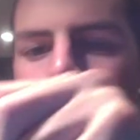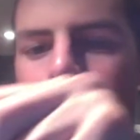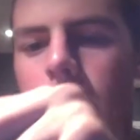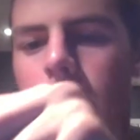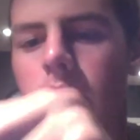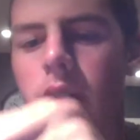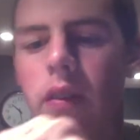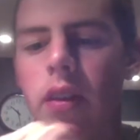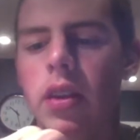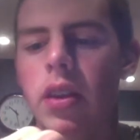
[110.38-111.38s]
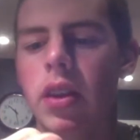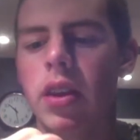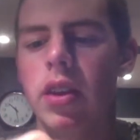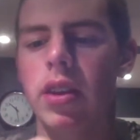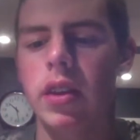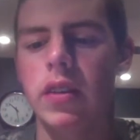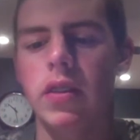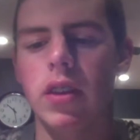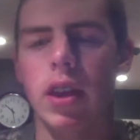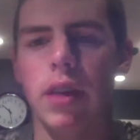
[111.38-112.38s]
Anyways, next you
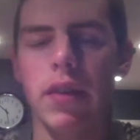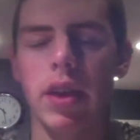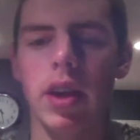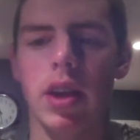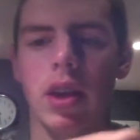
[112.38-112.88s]
have a